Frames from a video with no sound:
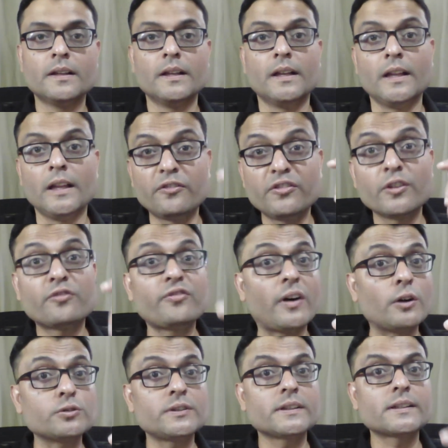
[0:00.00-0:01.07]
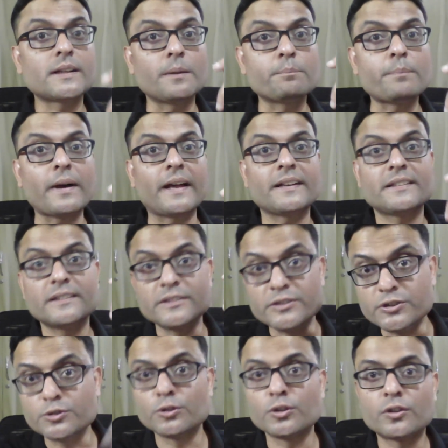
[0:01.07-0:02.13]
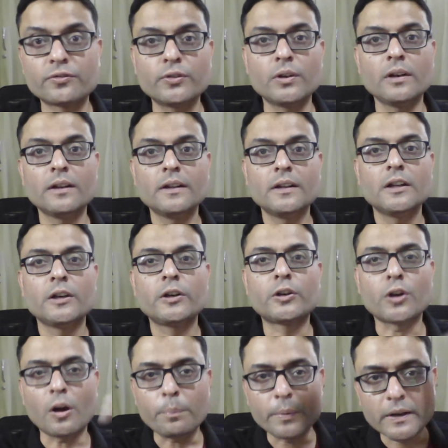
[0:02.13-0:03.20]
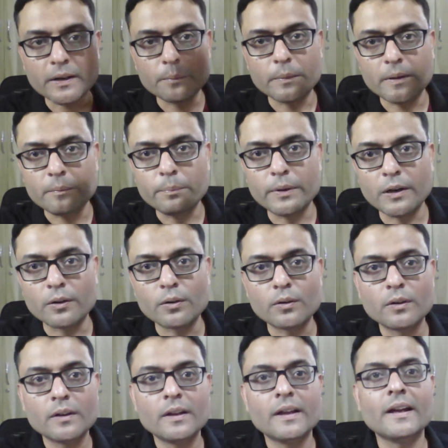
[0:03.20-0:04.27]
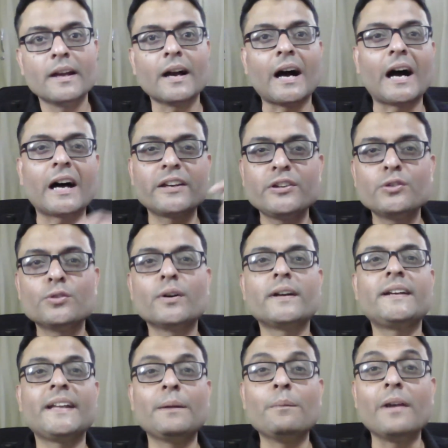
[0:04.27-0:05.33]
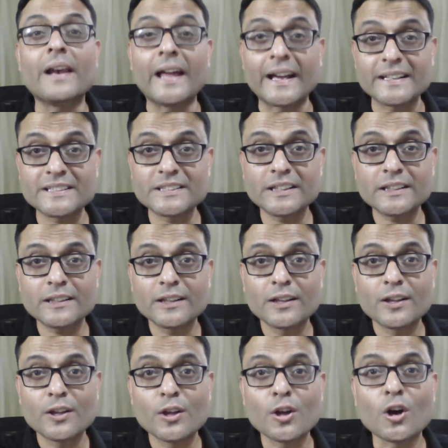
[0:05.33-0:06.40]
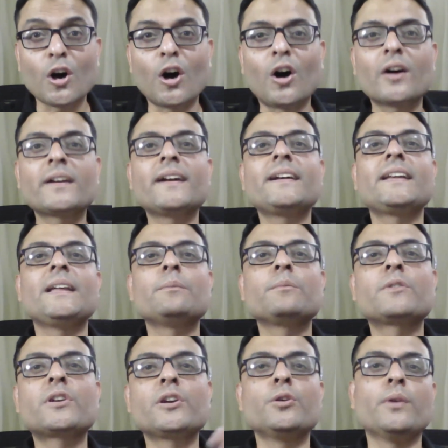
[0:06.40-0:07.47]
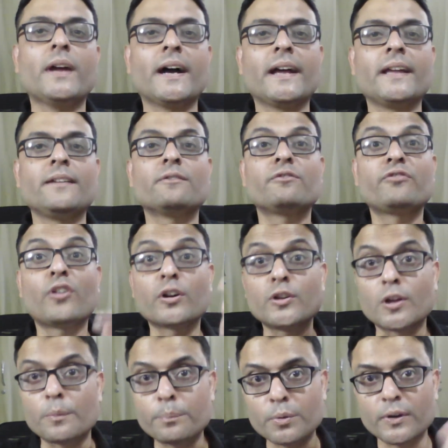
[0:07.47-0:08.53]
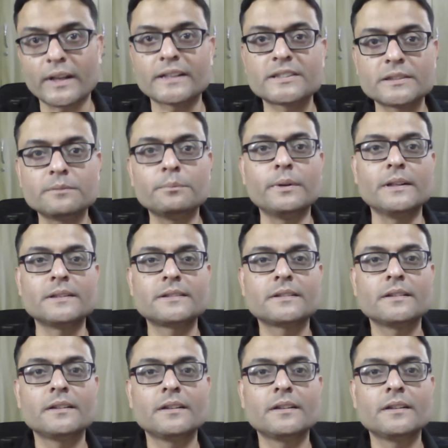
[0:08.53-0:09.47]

If you found this comparison useful, drop a comment below. Are you a team LangChain or a team CrewAI for your production builds?